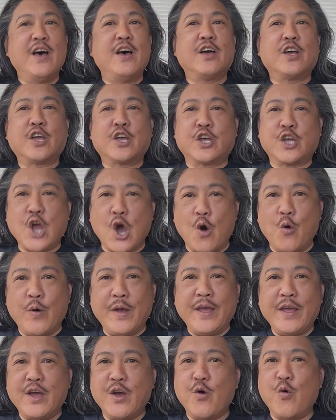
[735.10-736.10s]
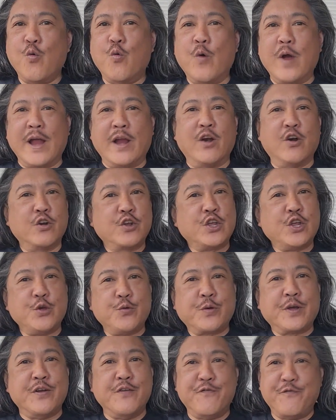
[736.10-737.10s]
going where you can
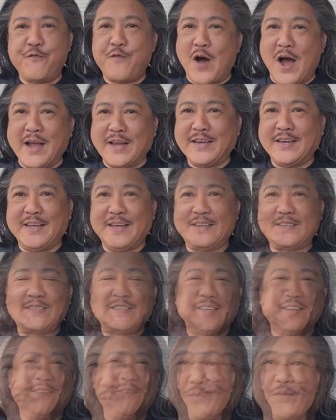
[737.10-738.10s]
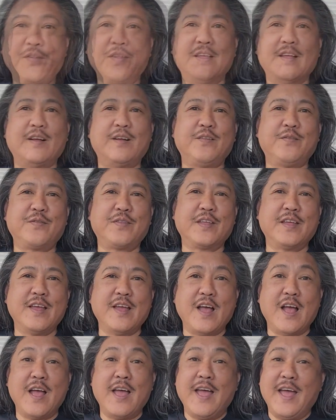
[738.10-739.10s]
find it.
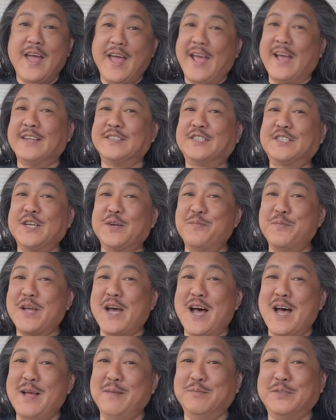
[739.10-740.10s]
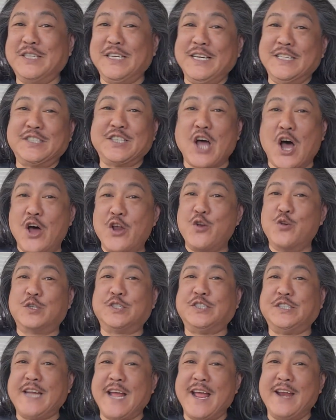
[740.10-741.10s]
And sometimes it's
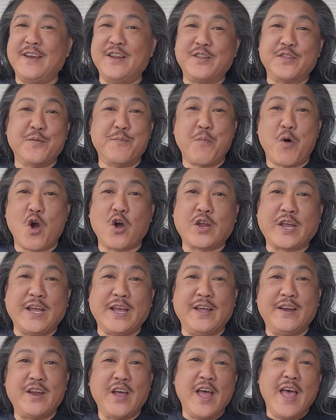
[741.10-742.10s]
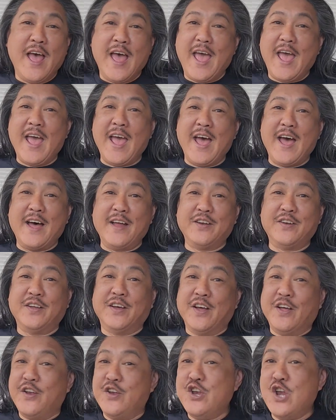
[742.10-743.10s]
understanding the market and
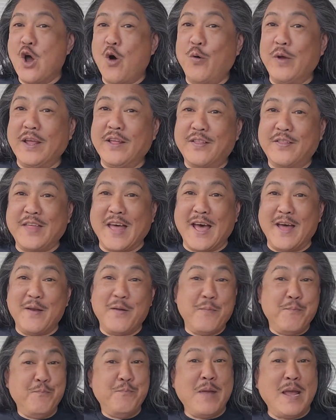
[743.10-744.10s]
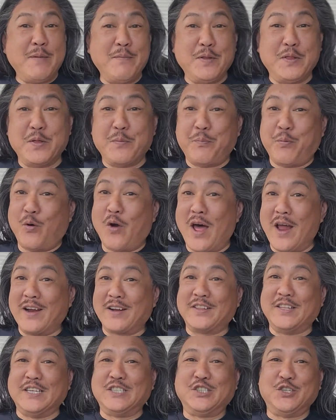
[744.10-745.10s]
knowing that maybe the product
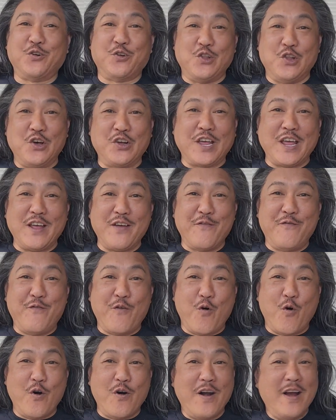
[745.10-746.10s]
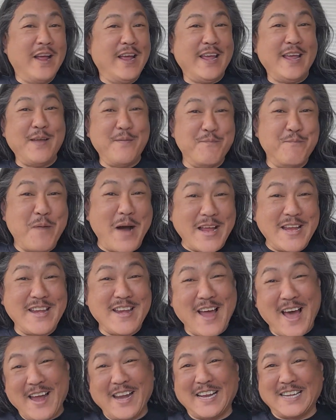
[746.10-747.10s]
that you're looking for, it might not
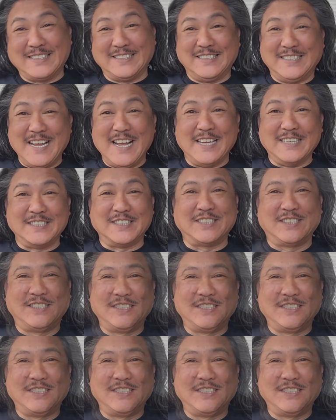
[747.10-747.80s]
exist.